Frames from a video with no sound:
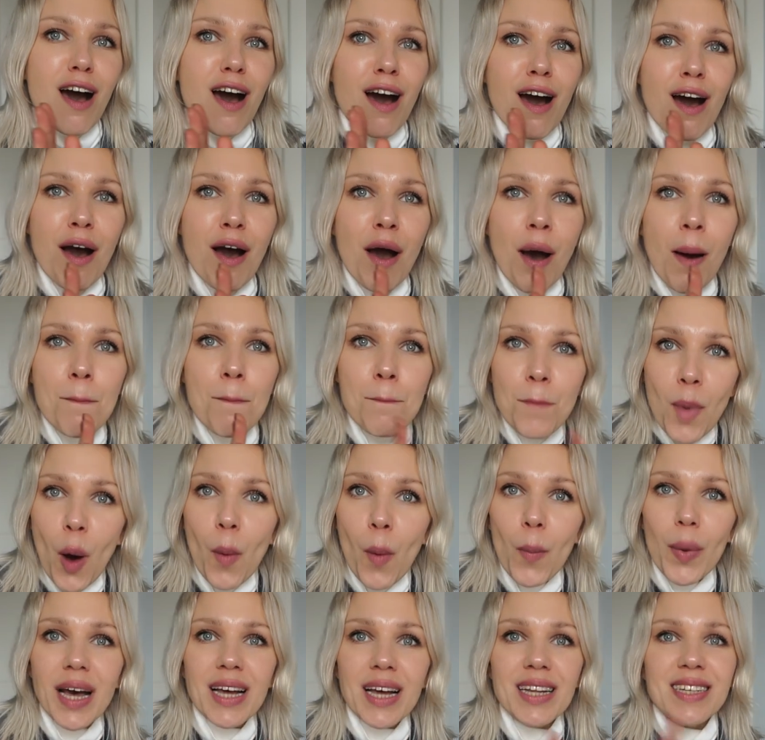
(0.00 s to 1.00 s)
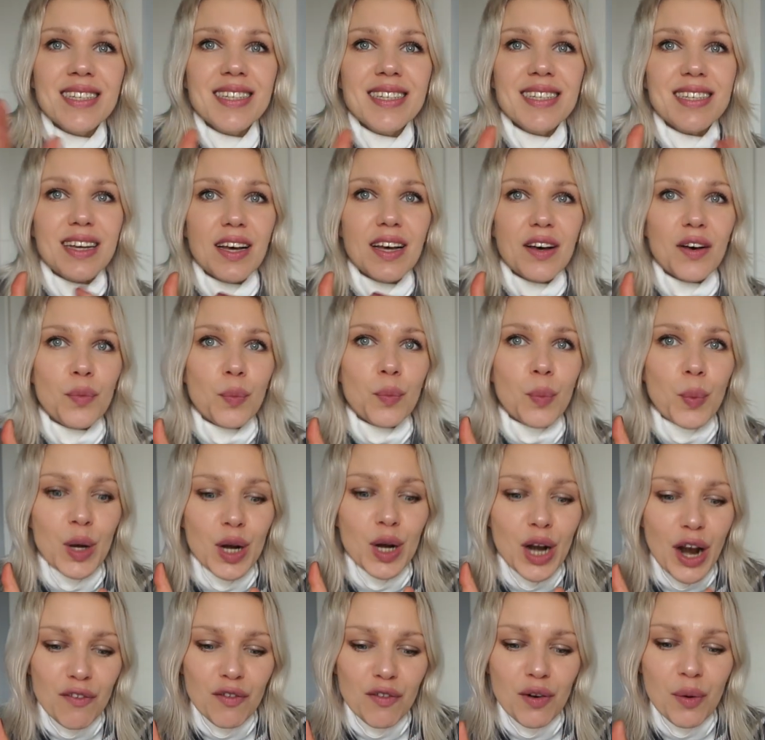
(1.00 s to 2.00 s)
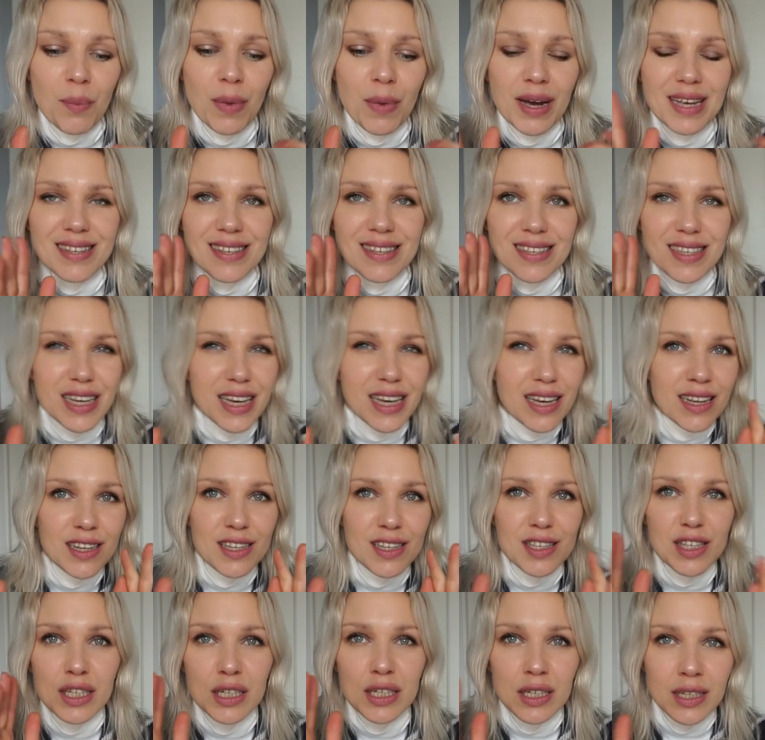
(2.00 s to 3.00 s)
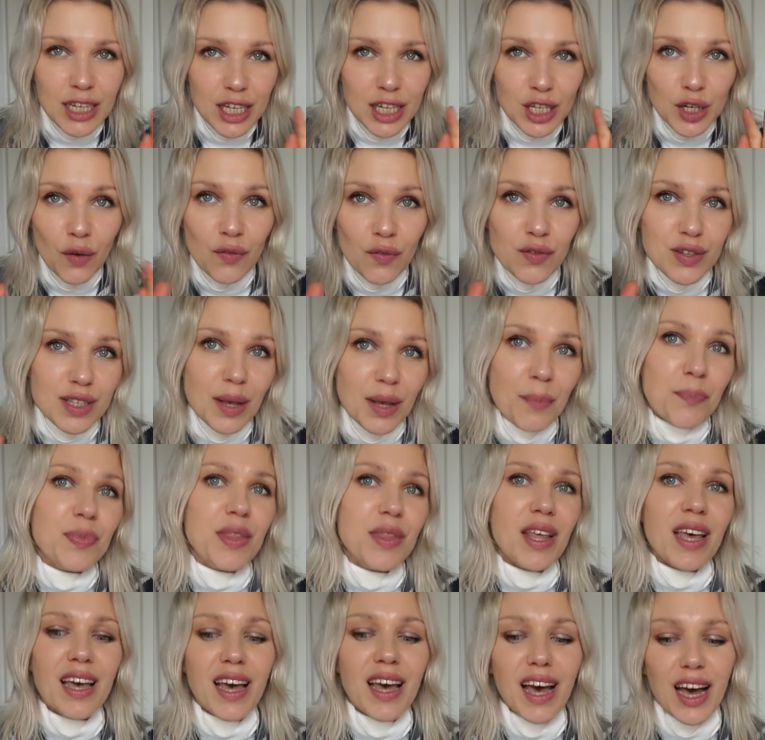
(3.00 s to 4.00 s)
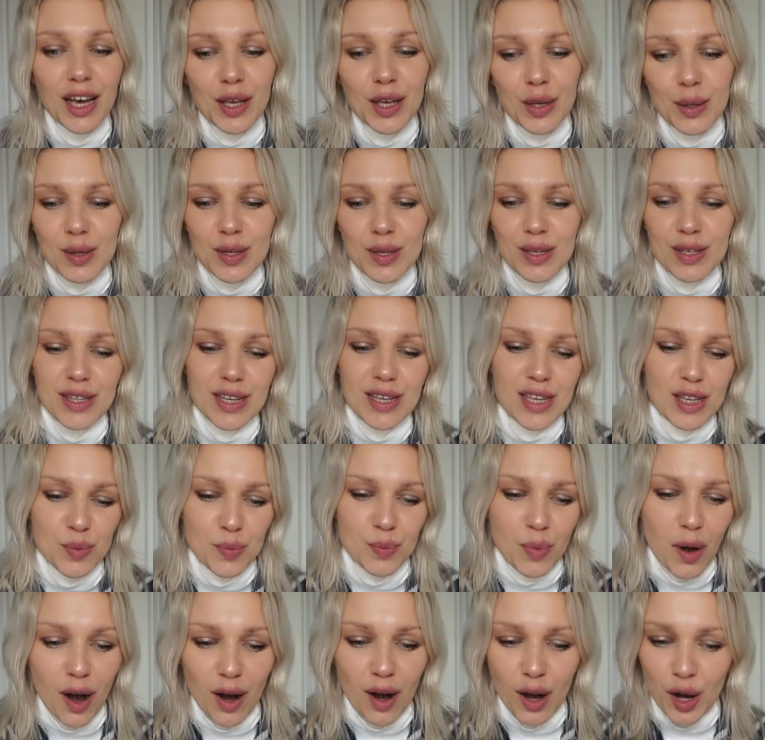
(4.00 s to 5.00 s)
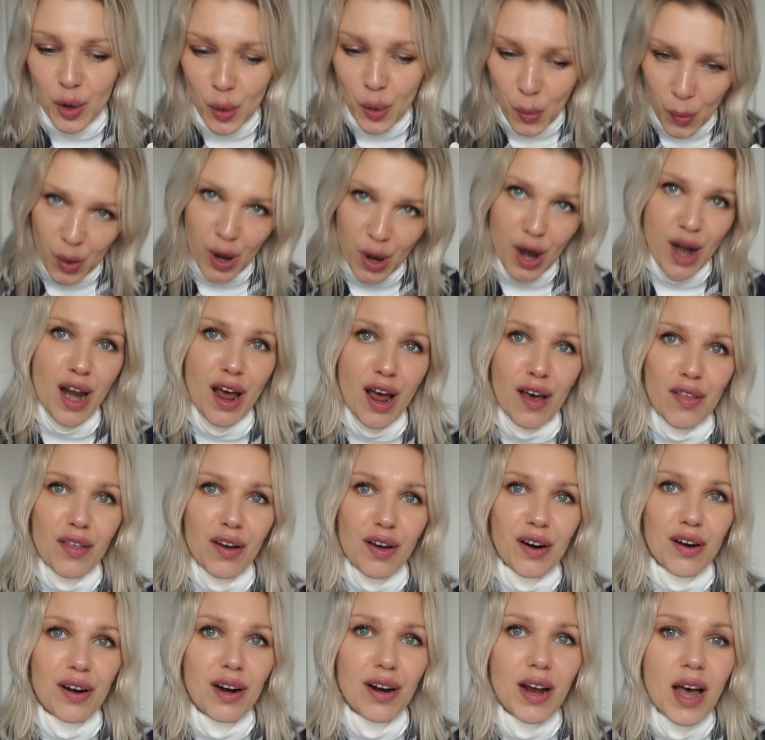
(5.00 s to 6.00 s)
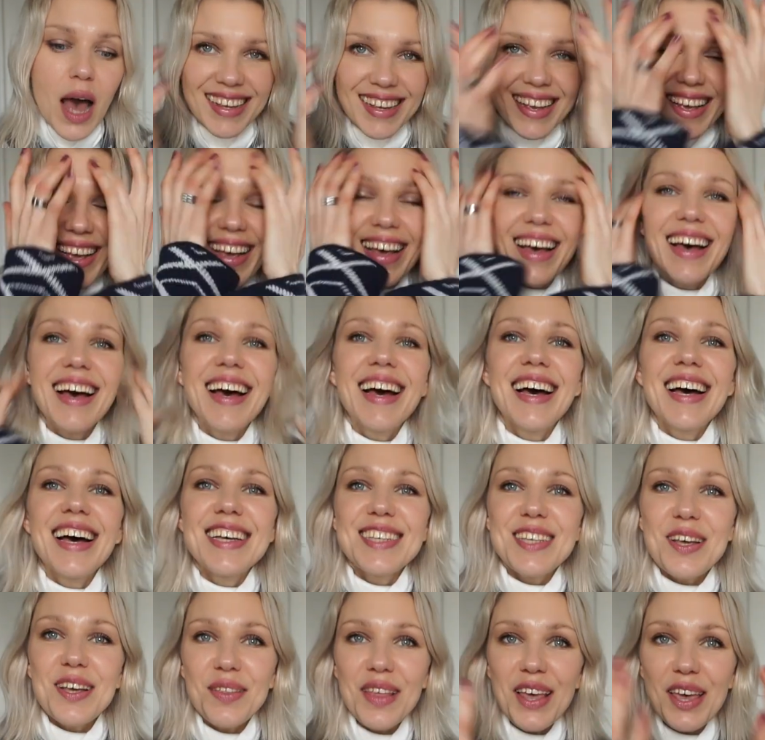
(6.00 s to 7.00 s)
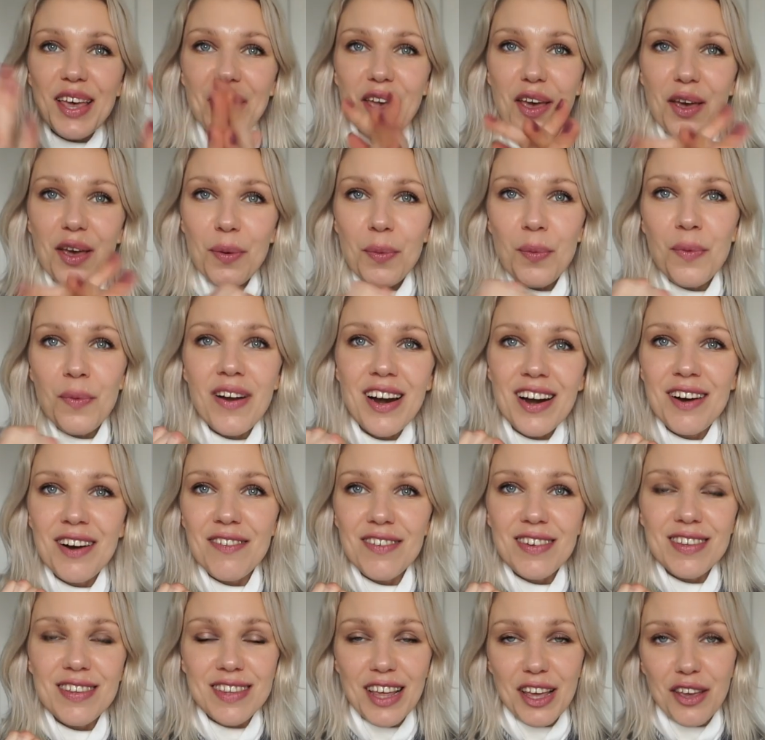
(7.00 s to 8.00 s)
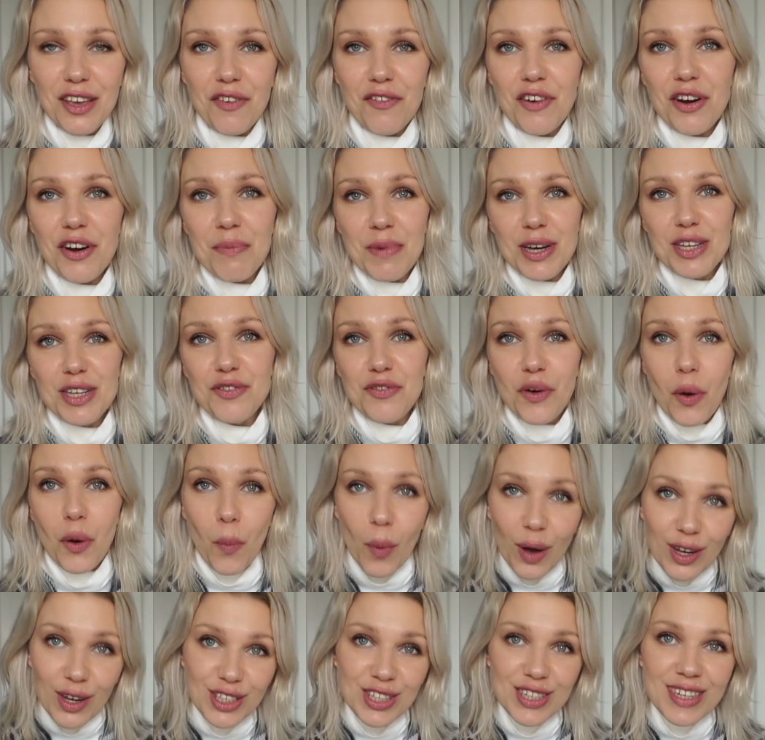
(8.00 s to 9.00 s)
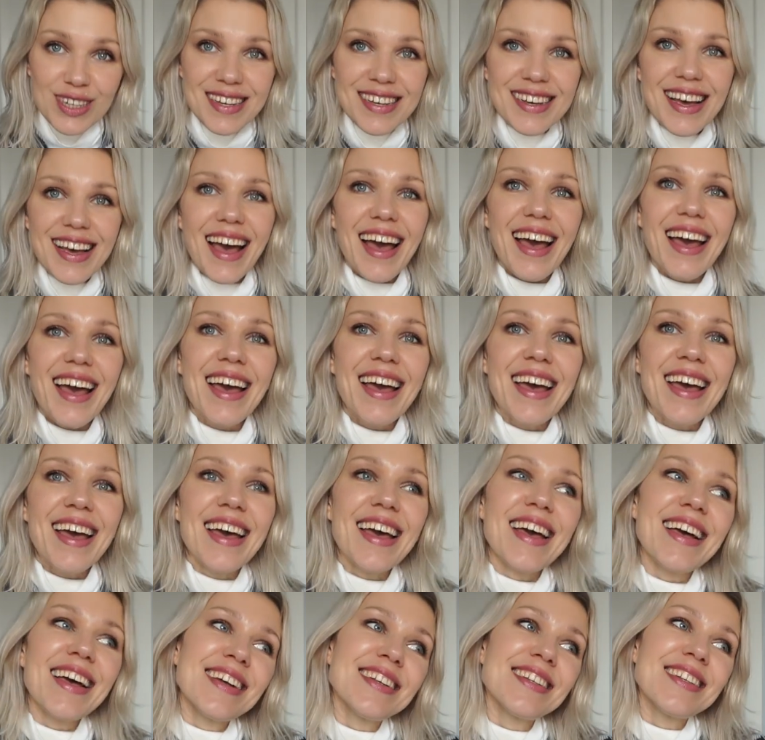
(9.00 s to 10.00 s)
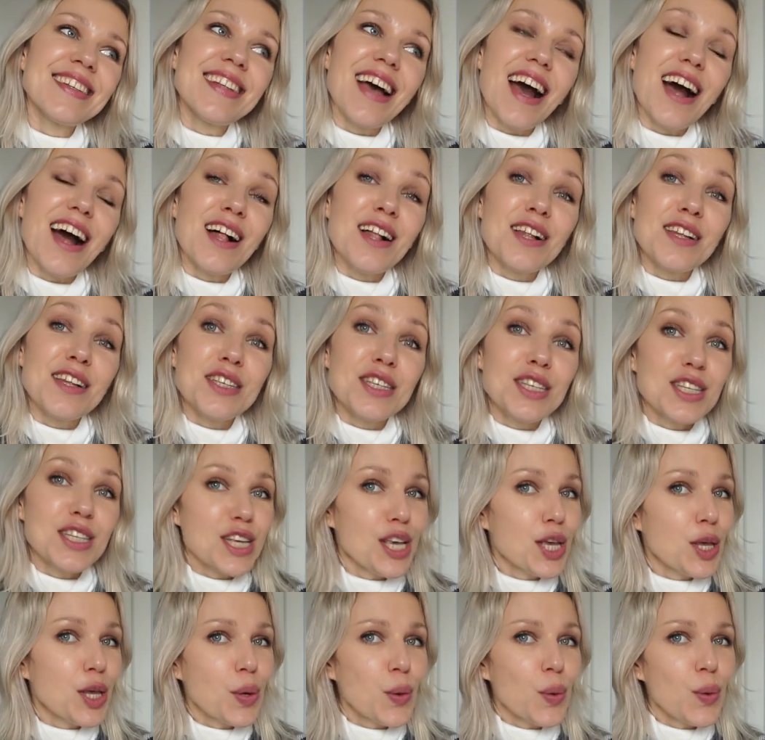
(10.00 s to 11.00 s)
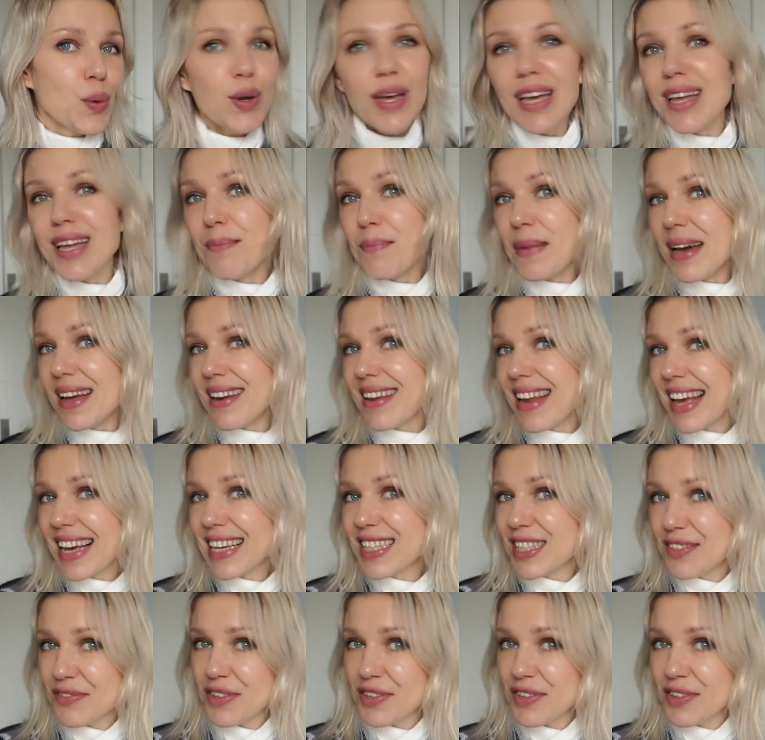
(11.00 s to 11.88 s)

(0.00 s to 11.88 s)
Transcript: moment, whenever my skin is in need of something, I use this product or another. So thank you very much for watching, and I'll see you in my next